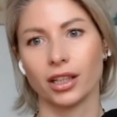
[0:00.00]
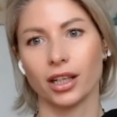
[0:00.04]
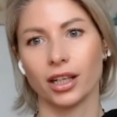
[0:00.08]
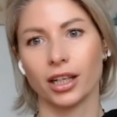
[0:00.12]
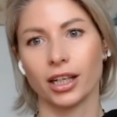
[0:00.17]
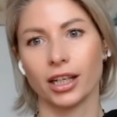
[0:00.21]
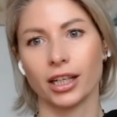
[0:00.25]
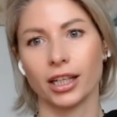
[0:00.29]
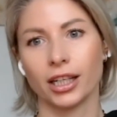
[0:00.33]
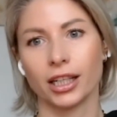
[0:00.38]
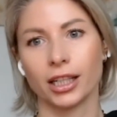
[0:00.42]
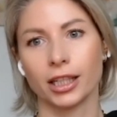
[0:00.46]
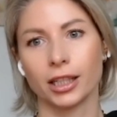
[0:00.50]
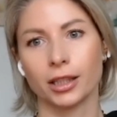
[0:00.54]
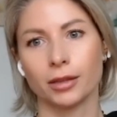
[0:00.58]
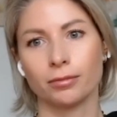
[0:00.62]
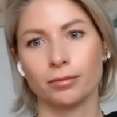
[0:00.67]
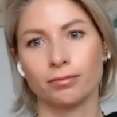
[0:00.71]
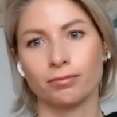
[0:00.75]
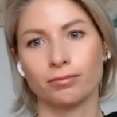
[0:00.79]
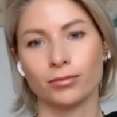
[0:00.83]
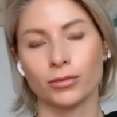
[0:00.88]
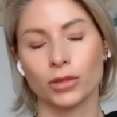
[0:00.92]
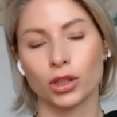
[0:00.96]

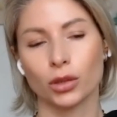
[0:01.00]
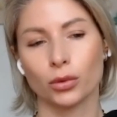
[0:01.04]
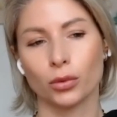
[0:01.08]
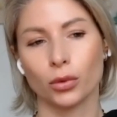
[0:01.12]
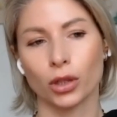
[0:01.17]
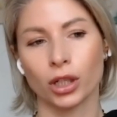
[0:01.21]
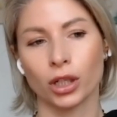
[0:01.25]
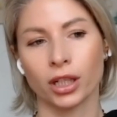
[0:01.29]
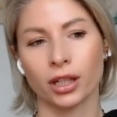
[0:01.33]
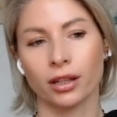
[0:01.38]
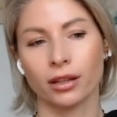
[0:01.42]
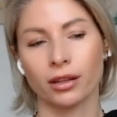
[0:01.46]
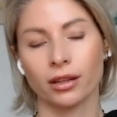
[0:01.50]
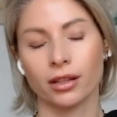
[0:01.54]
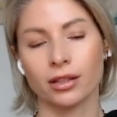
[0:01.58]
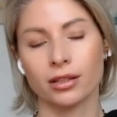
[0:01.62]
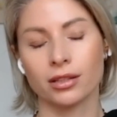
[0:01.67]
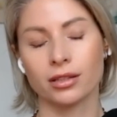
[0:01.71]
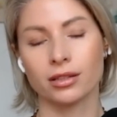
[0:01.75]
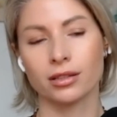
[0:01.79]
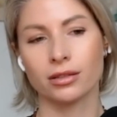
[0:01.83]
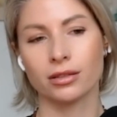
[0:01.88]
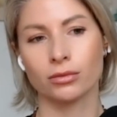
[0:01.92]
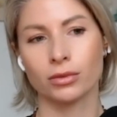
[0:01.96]
to work in
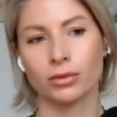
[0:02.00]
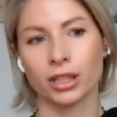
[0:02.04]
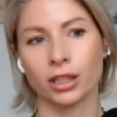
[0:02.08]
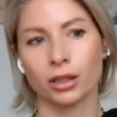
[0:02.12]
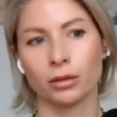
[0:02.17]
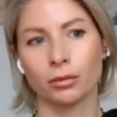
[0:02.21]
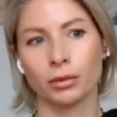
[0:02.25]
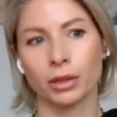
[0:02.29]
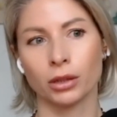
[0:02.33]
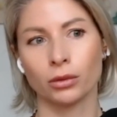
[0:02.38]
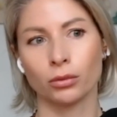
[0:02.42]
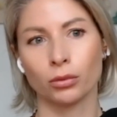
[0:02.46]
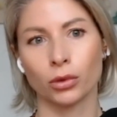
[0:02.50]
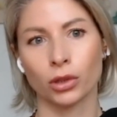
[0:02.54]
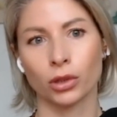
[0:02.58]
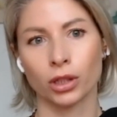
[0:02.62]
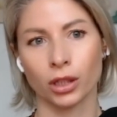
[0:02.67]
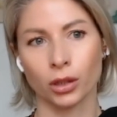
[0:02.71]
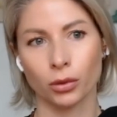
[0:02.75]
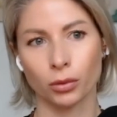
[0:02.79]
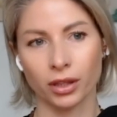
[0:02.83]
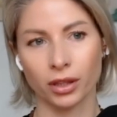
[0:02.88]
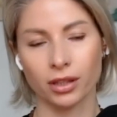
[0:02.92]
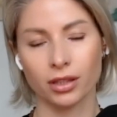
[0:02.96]
this realm and
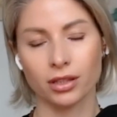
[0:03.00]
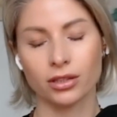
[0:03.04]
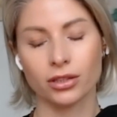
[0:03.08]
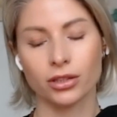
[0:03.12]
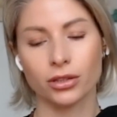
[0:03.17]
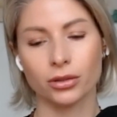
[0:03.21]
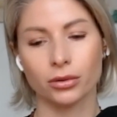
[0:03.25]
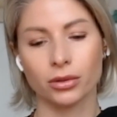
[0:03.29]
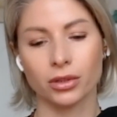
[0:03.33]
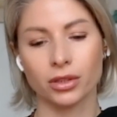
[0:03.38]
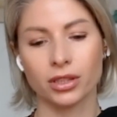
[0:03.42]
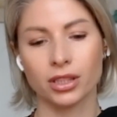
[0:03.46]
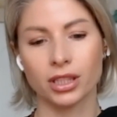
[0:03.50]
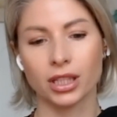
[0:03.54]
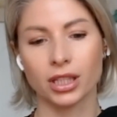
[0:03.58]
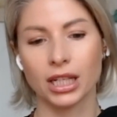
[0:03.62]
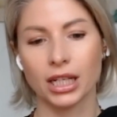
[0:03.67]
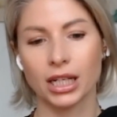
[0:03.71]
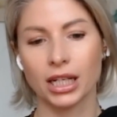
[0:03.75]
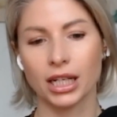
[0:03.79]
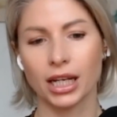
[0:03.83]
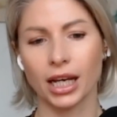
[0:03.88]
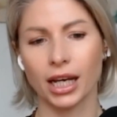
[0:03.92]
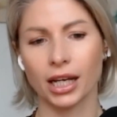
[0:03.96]
work with these tools.
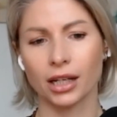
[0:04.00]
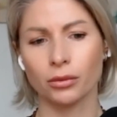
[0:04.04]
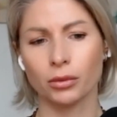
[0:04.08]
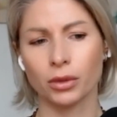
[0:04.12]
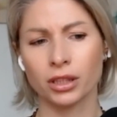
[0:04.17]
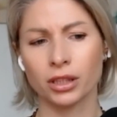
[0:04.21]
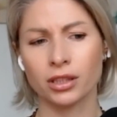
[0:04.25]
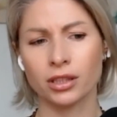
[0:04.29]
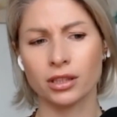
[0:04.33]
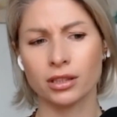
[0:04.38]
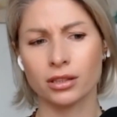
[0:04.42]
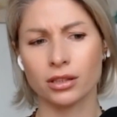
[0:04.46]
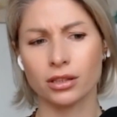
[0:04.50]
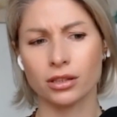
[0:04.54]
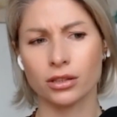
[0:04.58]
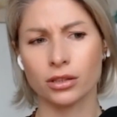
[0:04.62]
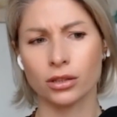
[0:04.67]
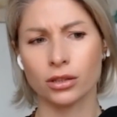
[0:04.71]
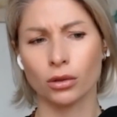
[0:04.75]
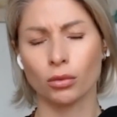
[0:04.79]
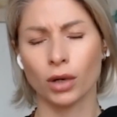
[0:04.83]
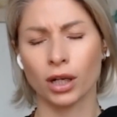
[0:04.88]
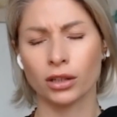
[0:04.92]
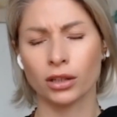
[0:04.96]
And what is
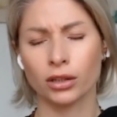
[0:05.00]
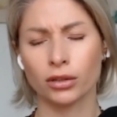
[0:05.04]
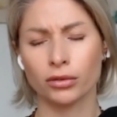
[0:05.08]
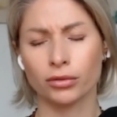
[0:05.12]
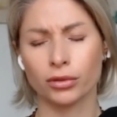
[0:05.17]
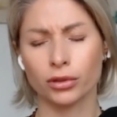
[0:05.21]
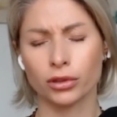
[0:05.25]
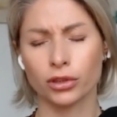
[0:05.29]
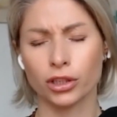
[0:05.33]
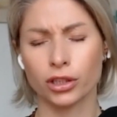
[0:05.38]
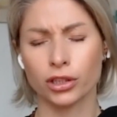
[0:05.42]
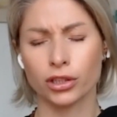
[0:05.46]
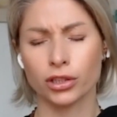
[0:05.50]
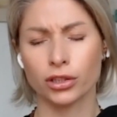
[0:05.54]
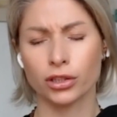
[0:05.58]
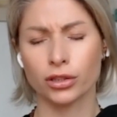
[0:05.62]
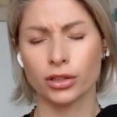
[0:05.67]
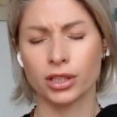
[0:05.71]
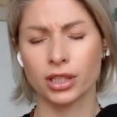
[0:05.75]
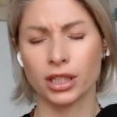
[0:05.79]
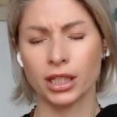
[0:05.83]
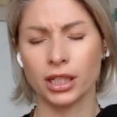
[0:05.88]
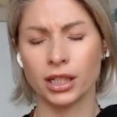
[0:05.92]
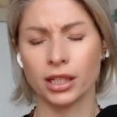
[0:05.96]
so wonderful just to
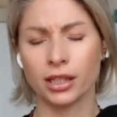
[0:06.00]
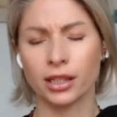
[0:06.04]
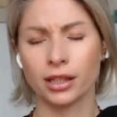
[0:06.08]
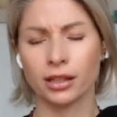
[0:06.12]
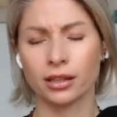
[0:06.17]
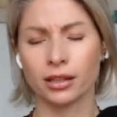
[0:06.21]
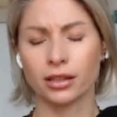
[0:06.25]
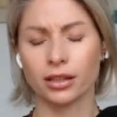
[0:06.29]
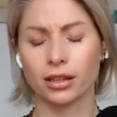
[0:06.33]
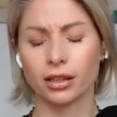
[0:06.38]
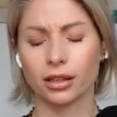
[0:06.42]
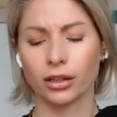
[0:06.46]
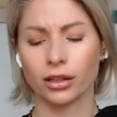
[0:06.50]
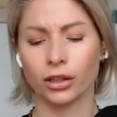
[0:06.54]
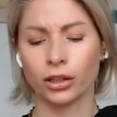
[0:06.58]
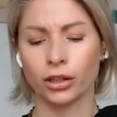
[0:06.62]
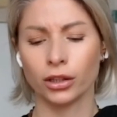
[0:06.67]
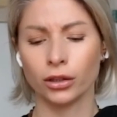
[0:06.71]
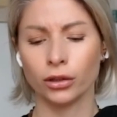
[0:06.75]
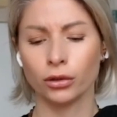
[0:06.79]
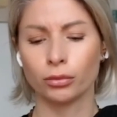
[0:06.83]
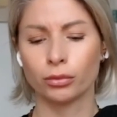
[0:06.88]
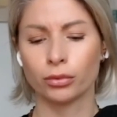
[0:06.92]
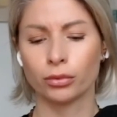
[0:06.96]
see that
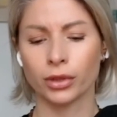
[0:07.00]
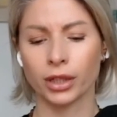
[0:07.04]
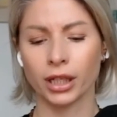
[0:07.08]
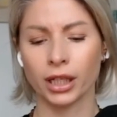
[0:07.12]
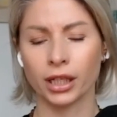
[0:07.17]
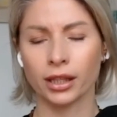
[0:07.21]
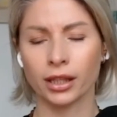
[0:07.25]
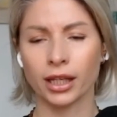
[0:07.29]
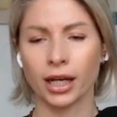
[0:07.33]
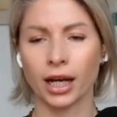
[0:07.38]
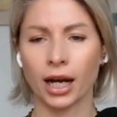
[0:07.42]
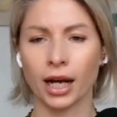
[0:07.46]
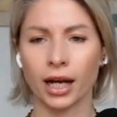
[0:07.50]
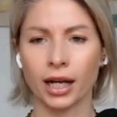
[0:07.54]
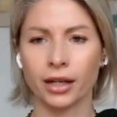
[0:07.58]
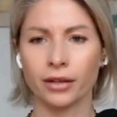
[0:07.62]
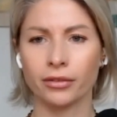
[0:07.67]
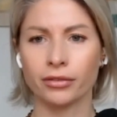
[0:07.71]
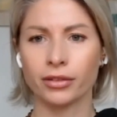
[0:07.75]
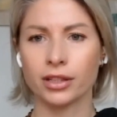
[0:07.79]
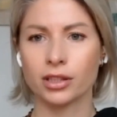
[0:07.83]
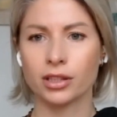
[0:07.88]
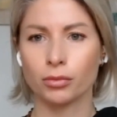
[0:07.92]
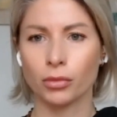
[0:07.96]
you bring the
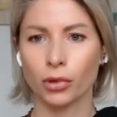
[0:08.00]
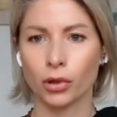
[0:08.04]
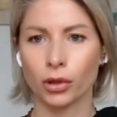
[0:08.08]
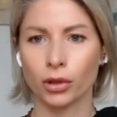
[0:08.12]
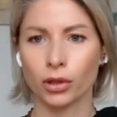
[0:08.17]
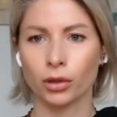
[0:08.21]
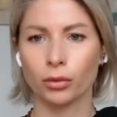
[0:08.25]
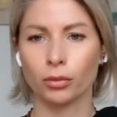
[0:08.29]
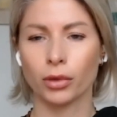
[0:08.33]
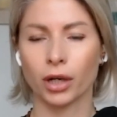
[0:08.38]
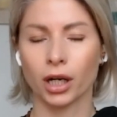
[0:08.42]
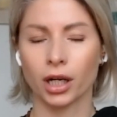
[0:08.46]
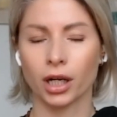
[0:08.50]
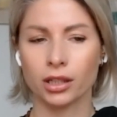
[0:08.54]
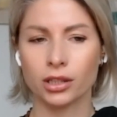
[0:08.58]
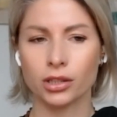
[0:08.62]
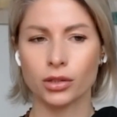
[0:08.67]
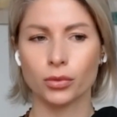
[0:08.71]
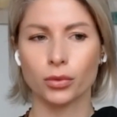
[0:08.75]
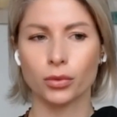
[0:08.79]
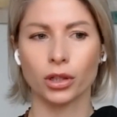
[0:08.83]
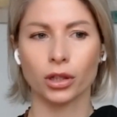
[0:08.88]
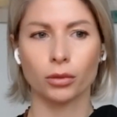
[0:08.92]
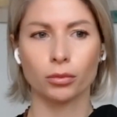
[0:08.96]
IFS model,
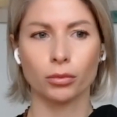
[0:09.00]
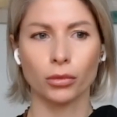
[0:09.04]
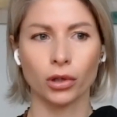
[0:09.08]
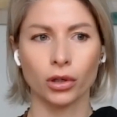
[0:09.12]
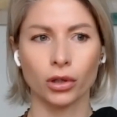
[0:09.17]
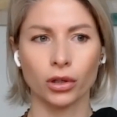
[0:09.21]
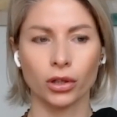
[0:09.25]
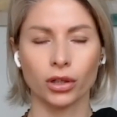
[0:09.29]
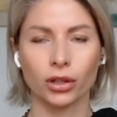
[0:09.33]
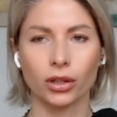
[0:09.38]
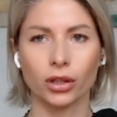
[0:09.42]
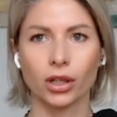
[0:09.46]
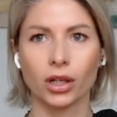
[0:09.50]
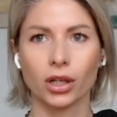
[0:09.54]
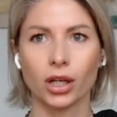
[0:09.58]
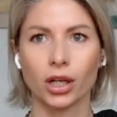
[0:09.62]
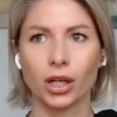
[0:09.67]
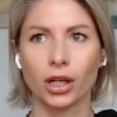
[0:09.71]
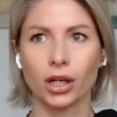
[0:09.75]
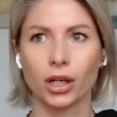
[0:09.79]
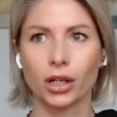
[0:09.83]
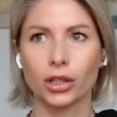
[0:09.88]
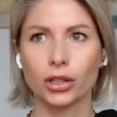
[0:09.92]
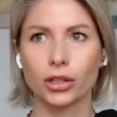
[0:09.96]
parts work model,
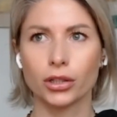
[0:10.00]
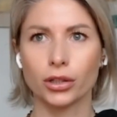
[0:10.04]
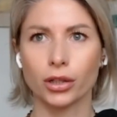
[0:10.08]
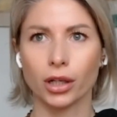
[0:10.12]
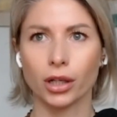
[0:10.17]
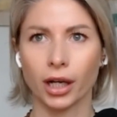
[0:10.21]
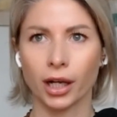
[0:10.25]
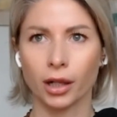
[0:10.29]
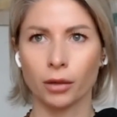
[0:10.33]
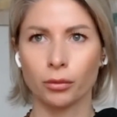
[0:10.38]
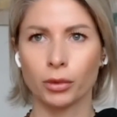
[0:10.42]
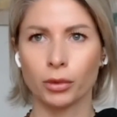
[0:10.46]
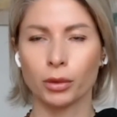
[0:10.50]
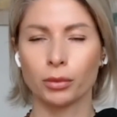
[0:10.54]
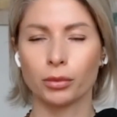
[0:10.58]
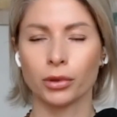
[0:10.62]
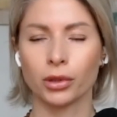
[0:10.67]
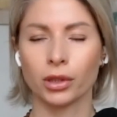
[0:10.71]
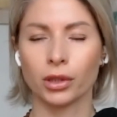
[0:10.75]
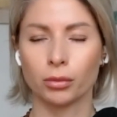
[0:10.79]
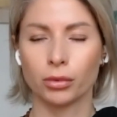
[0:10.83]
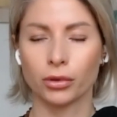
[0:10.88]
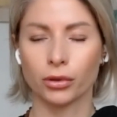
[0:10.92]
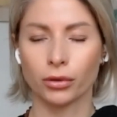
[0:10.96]
to help
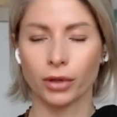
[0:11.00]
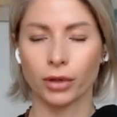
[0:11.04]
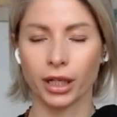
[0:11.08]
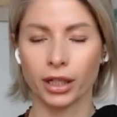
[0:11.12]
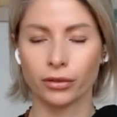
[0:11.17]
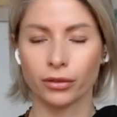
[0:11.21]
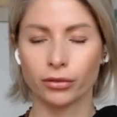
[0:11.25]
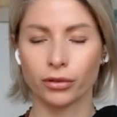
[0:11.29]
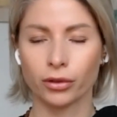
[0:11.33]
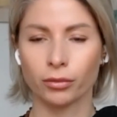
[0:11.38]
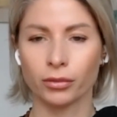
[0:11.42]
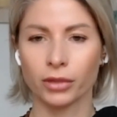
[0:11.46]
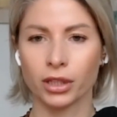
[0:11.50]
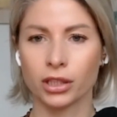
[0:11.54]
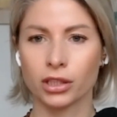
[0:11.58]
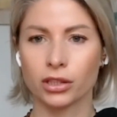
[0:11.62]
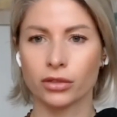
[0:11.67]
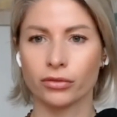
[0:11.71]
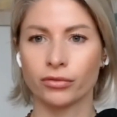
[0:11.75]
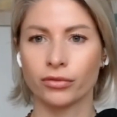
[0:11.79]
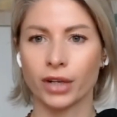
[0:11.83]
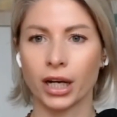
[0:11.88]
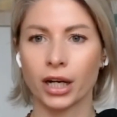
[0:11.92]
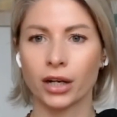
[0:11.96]
people liberate from
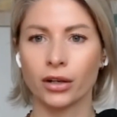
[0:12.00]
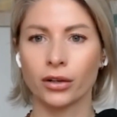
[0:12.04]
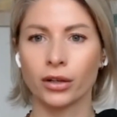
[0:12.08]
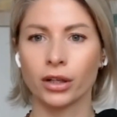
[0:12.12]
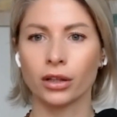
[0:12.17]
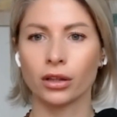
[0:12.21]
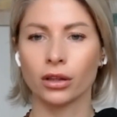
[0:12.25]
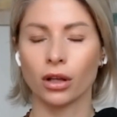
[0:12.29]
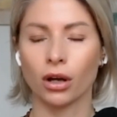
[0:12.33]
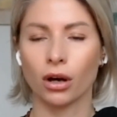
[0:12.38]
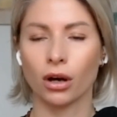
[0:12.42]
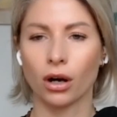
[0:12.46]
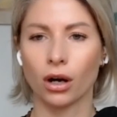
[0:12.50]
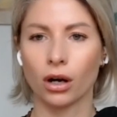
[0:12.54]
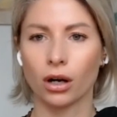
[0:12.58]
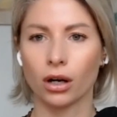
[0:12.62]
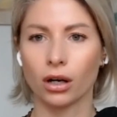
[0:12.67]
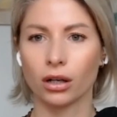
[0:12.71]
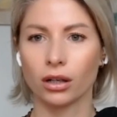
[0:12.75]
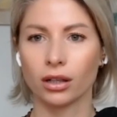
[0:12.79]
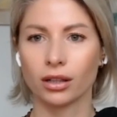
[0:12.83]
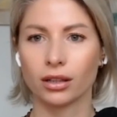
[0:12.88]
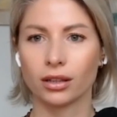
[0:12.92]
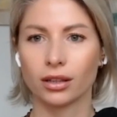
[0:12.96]
this very
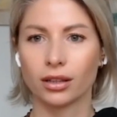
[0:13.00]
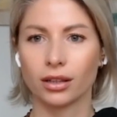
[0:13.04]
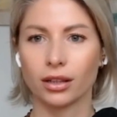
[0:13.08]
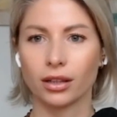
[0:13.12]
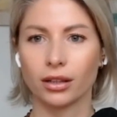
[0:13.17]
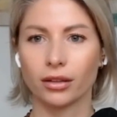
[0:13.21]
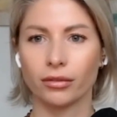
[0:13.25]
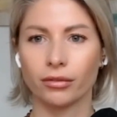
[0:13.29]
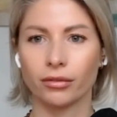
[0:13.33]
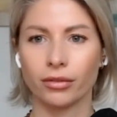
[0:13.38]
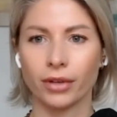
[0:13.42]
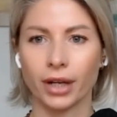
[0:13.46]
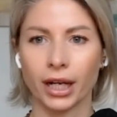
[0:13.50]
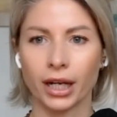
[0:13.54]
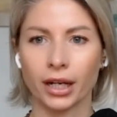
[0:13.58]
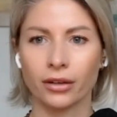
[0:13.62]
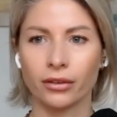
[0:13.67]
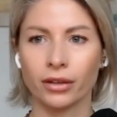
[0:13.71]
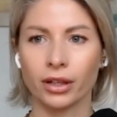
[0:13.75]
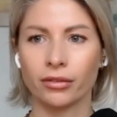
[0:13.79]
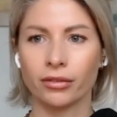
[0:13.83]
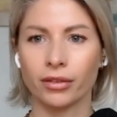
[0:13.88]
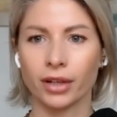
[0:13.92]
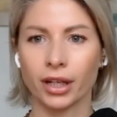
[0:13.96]
long,
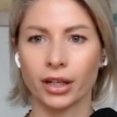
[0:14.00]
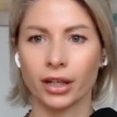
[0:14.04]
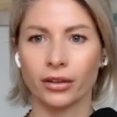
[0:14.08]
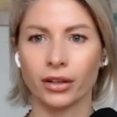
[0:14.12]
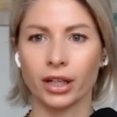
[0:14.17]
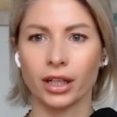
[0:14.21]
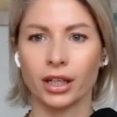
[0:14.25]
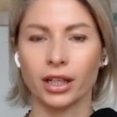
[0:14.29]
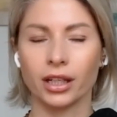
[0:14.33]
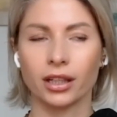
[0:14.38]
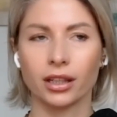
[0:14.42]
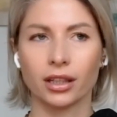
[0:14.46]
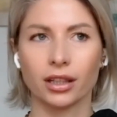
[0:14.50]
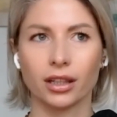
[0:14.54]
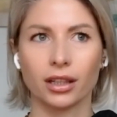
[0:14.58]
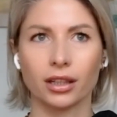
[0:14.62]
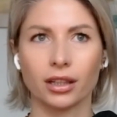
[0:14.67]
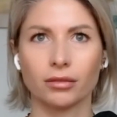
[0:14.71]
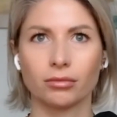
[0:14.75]
very, very